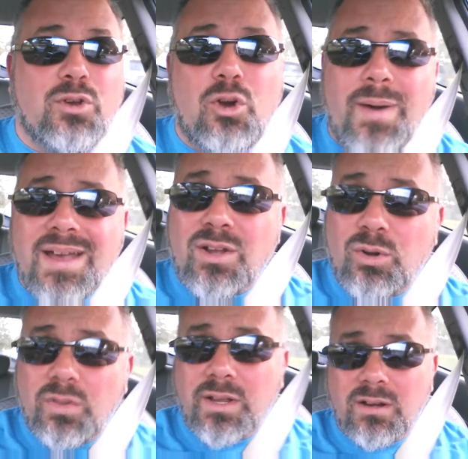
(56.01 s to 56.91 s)
Go back
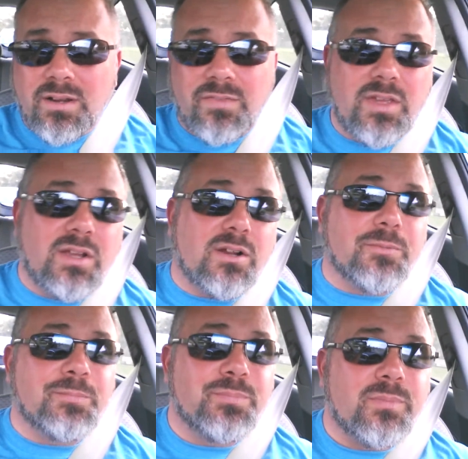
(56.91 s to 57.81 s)
earlier in the
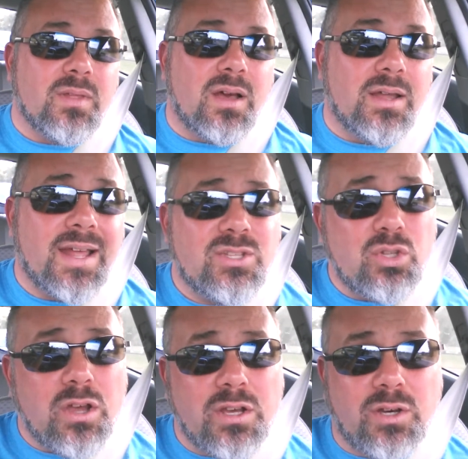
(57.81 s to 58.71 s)
year. Not too
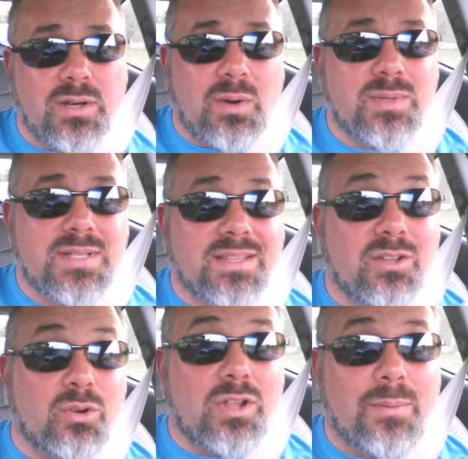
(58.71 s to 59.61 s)
long ago, I was at the
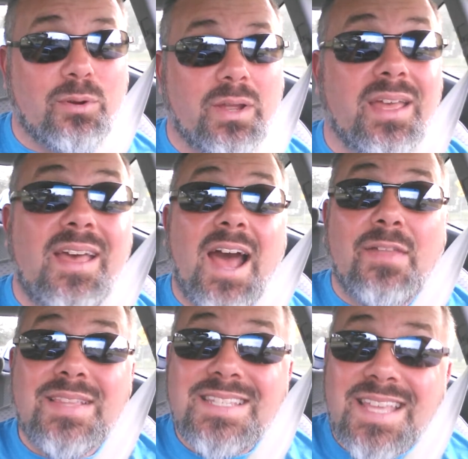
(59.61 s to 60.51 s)
little library
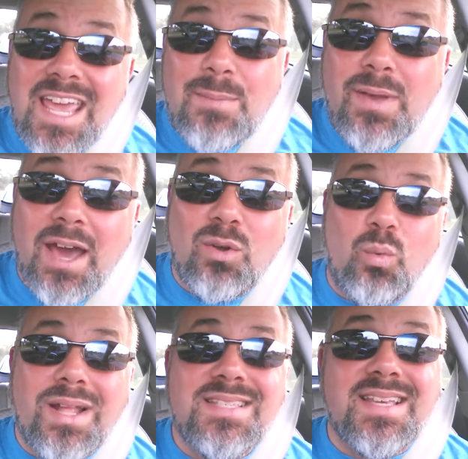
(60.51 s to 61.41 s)
on the same kind of
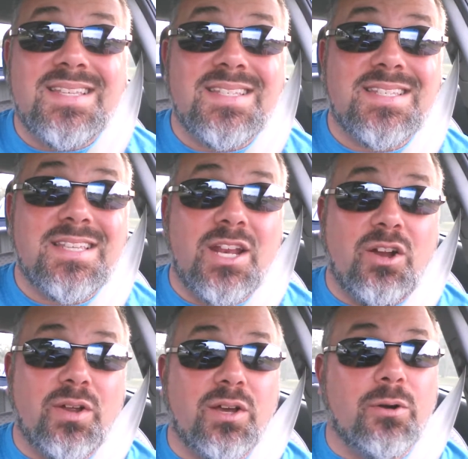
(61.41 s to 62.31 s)
Wednesday
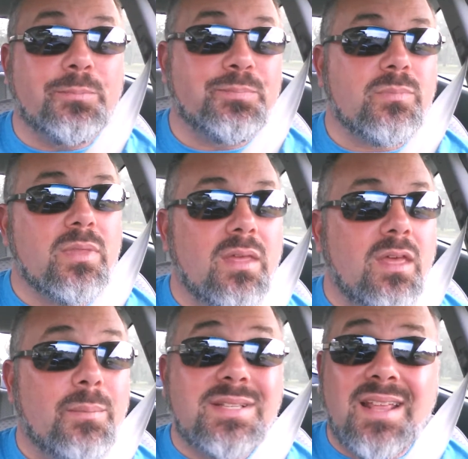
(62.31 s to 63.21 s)
scenario.
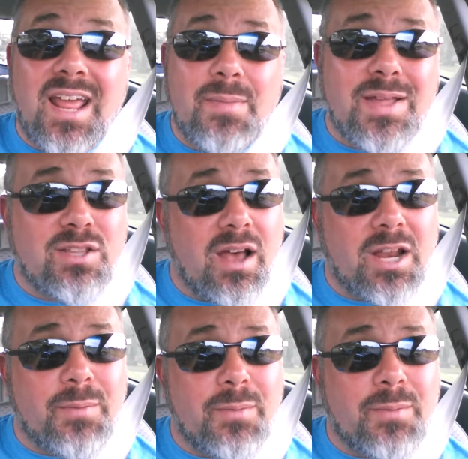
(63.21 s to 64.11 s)
But today I'm not talking
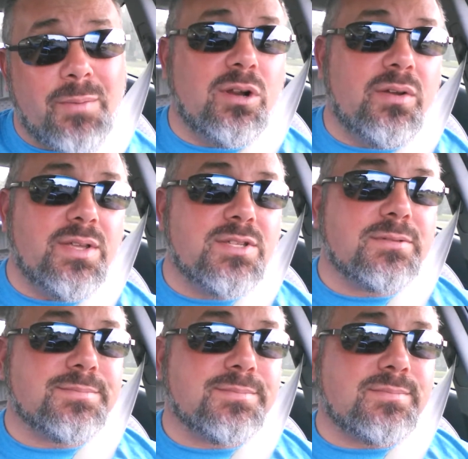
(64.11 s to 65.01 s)
about libraries
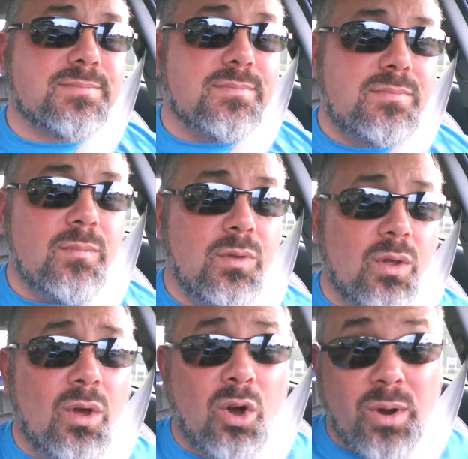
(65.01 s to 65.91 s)

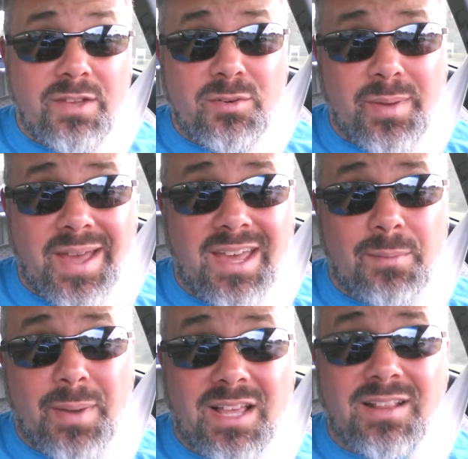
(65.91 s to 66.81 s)
or even
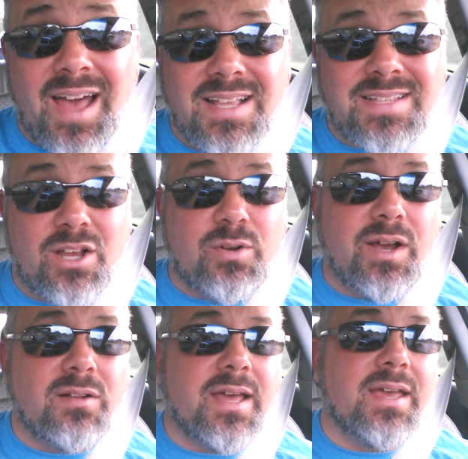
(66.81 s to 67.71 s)
my class at
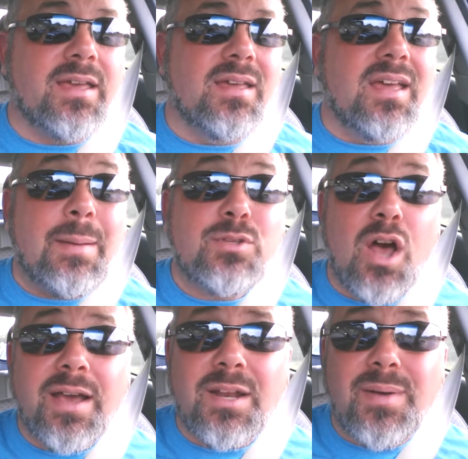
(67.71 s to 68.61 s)
Creole Day. I'm
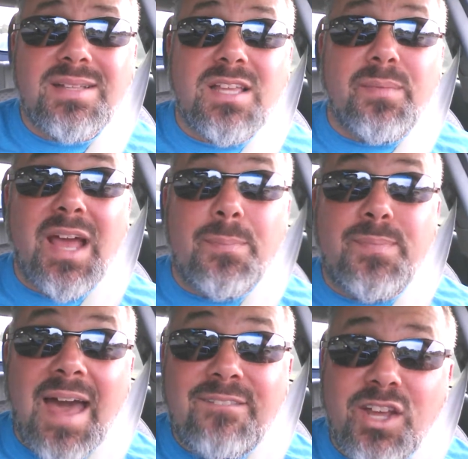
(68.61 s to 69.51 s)
talking about something I'm
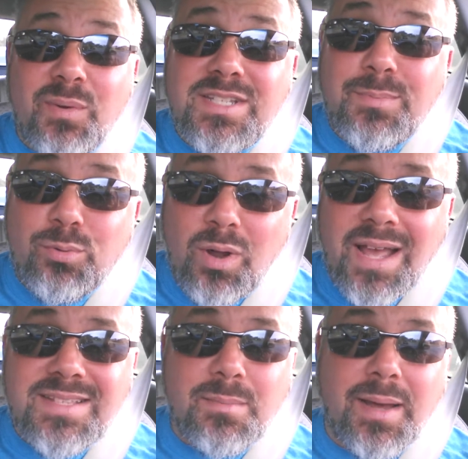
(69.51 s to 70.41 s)
not very
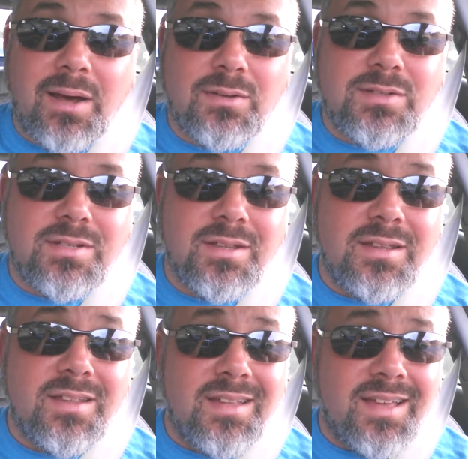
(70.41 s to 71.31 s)
surprised about.
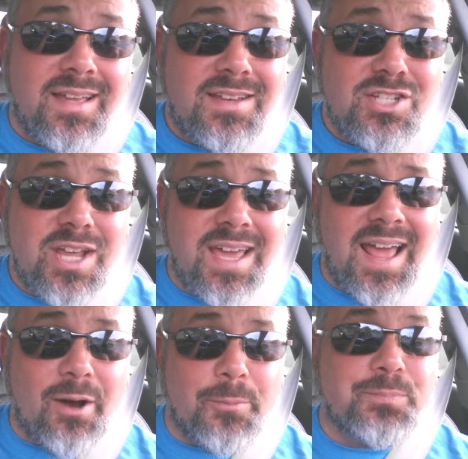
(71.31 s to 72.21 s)
Check it
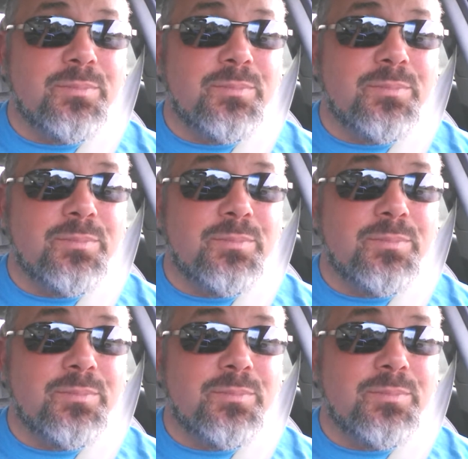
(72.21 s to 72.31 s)
out.